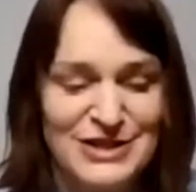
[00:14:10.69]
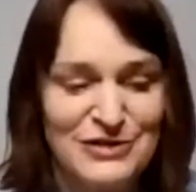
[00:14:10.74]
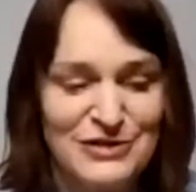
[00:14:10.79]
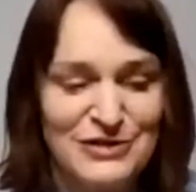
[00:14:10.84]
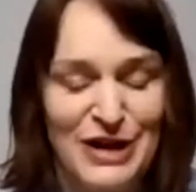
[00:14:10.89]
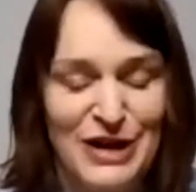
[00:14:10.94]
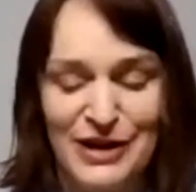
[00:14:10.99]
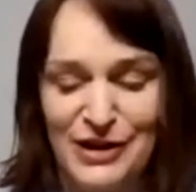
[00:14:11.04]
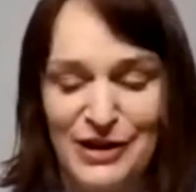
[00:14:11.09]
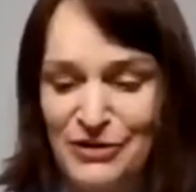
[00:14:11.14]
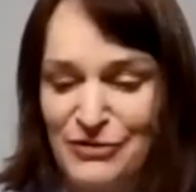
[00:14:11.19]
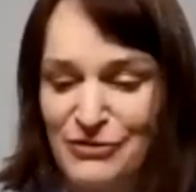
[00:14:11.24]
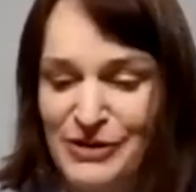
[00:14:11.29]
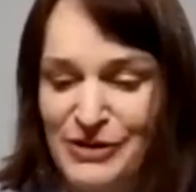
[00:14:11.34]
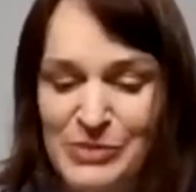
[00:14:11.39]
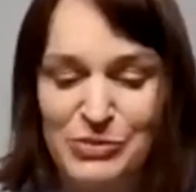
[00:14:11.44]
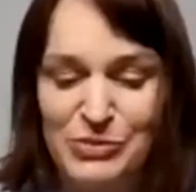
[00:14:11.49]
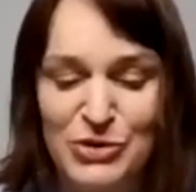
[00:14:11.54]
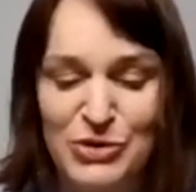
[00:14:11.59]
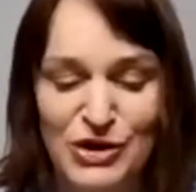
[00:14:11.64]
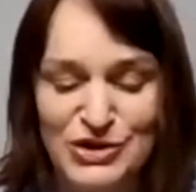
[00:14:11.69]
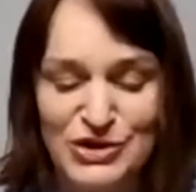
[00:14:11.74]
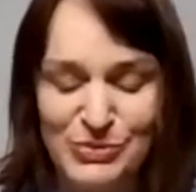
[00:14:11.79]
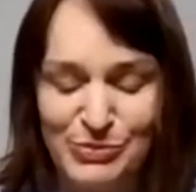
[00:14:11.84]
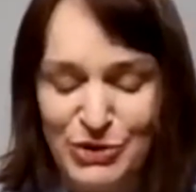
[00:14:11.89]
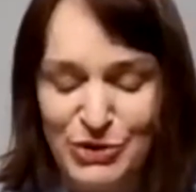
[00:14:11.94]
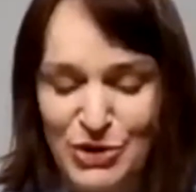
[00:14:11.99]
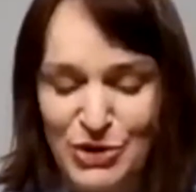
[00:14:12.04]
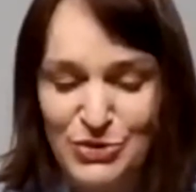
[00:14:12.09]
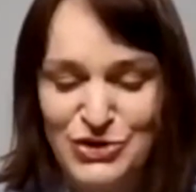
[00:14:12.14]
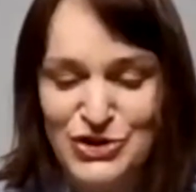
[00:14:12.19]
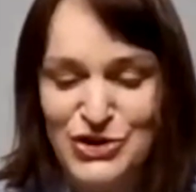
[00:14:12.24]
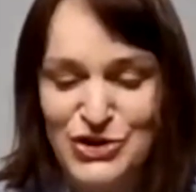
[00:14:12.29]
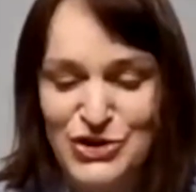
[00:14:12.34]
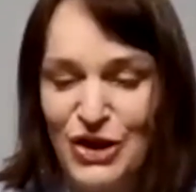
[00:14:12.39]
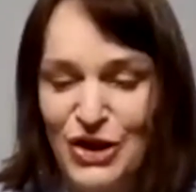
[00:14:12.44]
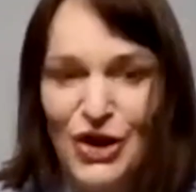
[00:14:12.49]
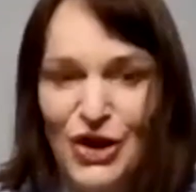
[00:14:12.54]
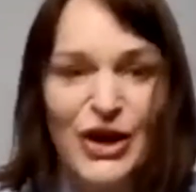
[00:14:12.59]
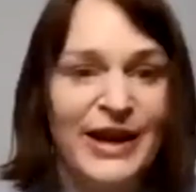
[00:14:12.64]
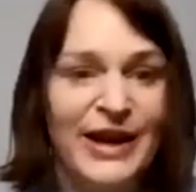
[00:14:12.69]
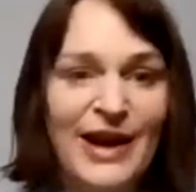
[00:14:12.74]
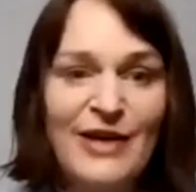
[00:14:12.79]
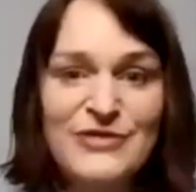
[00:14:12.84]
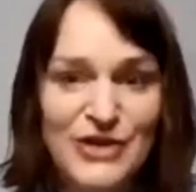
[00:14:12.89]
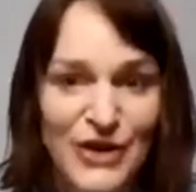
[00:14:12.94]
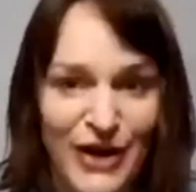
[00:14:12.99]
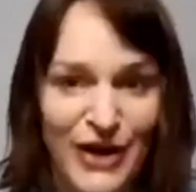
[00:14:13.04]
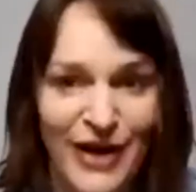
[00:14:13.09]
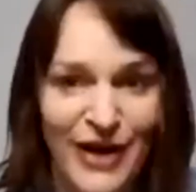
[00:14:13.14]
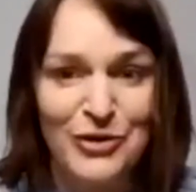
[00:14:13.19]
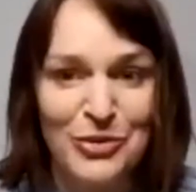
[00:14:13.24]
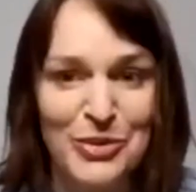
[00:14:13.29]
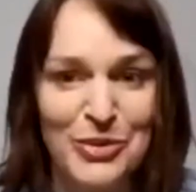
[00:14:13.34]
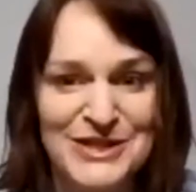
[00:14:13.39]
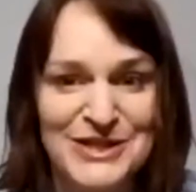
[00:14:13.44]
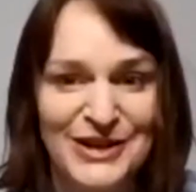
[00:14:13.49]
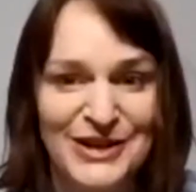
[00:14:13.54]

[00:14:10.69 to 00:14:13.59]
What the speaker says: You've like a three-pronged approach. You're looking after everybody.